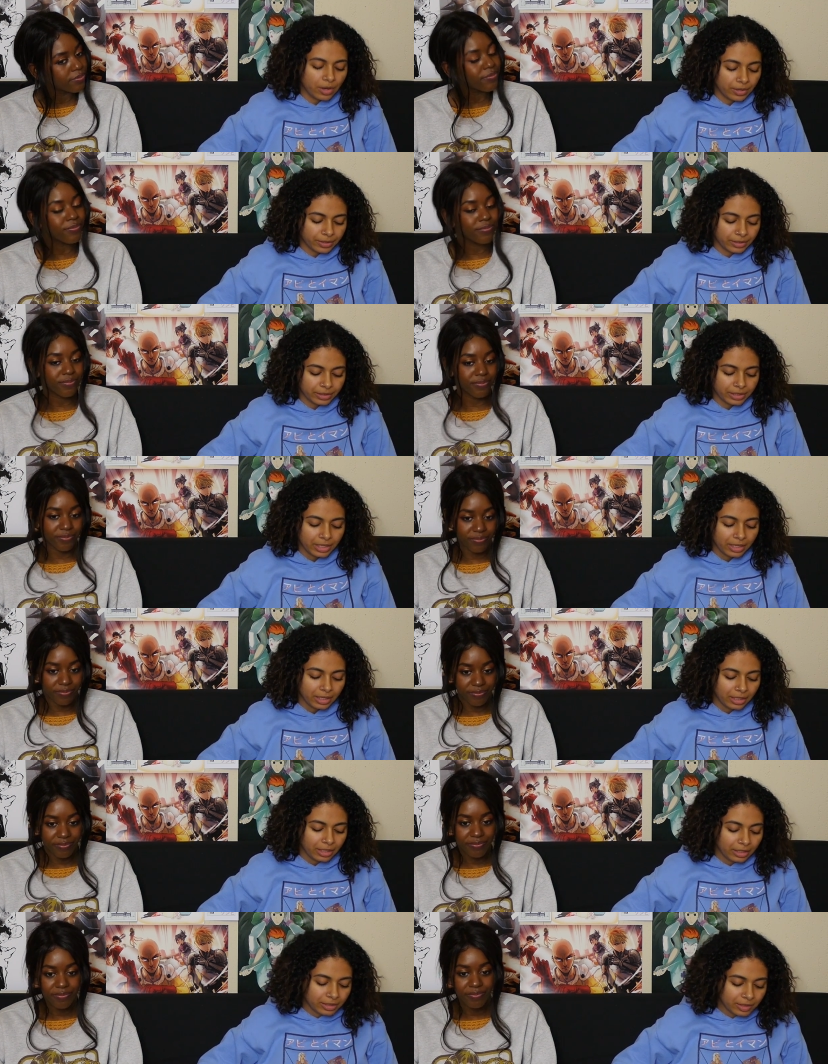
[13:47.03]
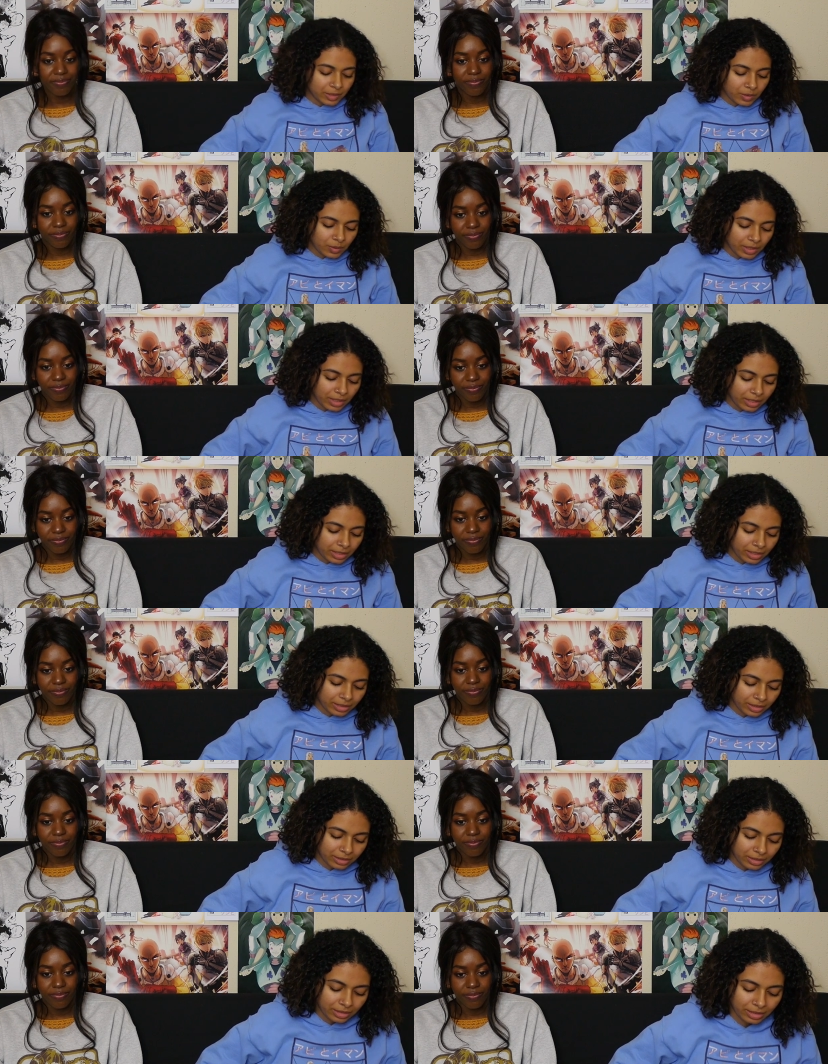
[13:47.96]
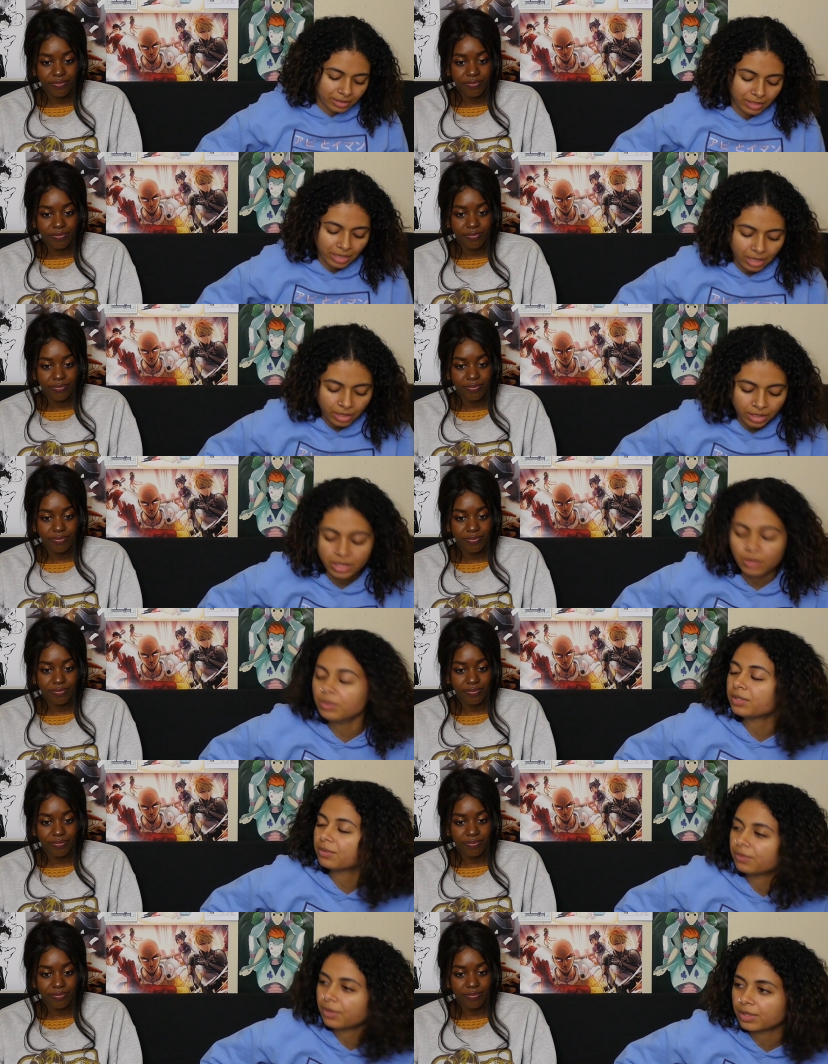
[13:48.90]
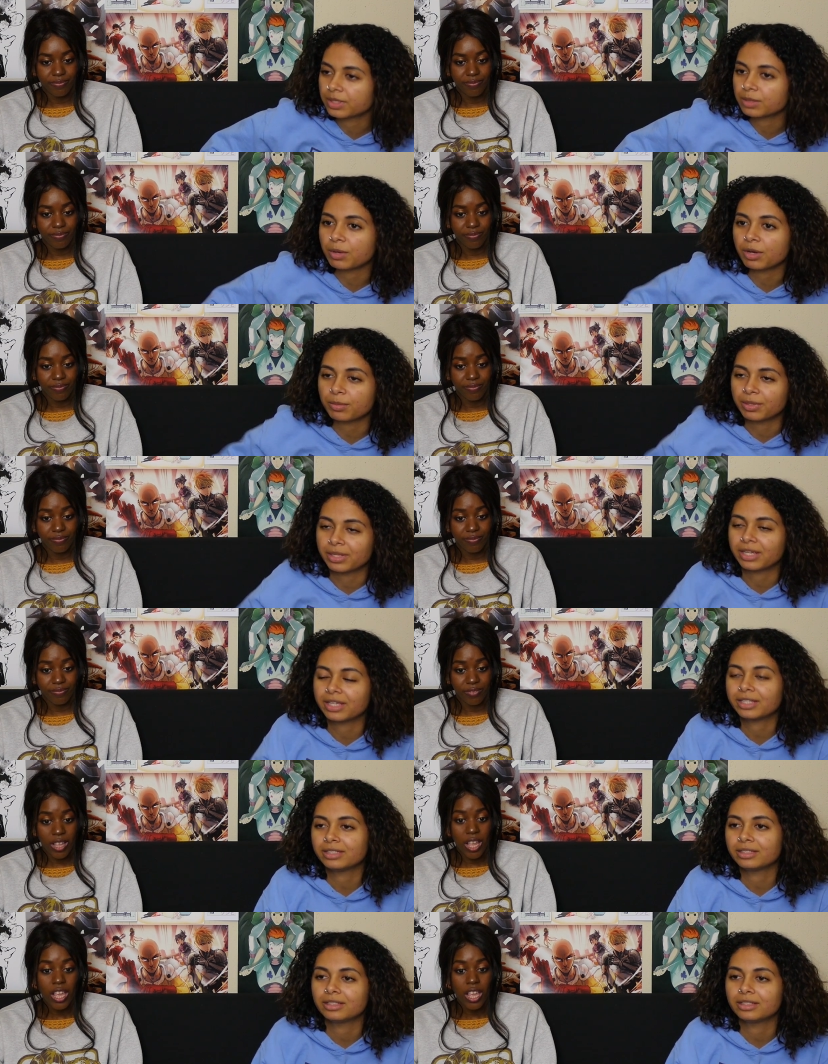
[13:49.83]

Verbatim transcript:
Speaker 1: Mm -hmm. So yeah, it it was a very smart plan.